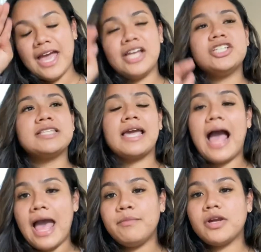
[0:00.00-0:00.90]
And she's like,
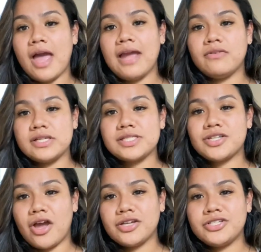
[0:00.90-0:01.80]
I'm your high risk
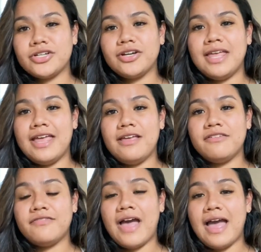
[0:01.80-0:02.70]
doctor.
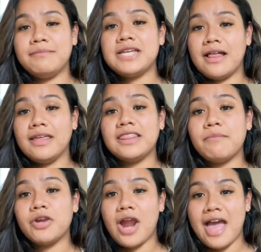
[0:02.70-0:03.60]
If I'm telling
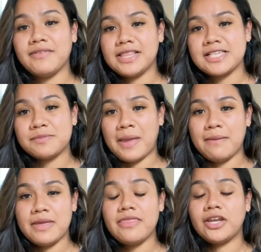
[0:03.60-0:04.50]
them you're having this
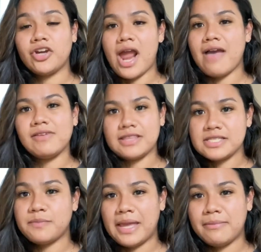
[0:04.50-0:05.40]
baby, then you're having
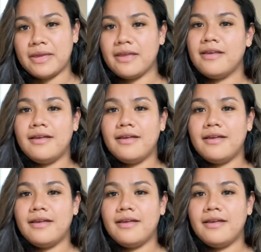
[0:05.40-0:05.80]
this baby.